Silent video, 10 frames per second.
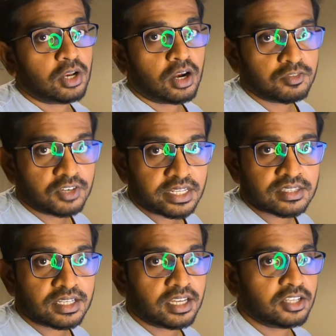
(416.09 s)
with a lot of
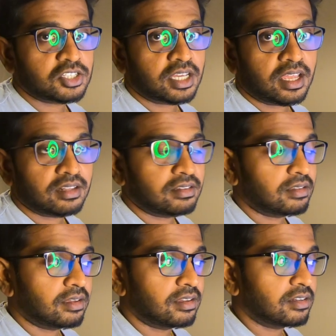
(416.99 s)
research
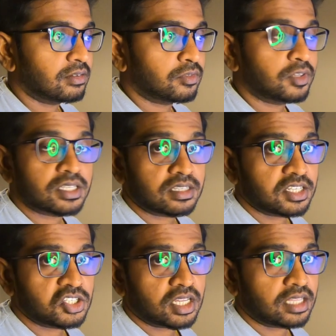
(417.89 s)
and first
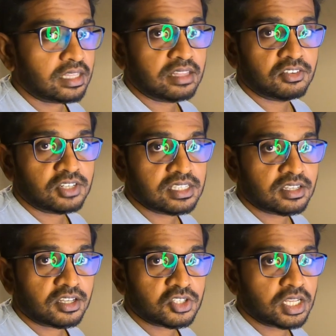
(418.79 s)
the teaching and then the
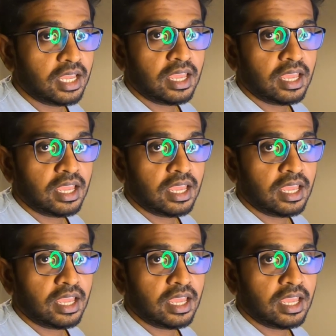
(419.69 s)
research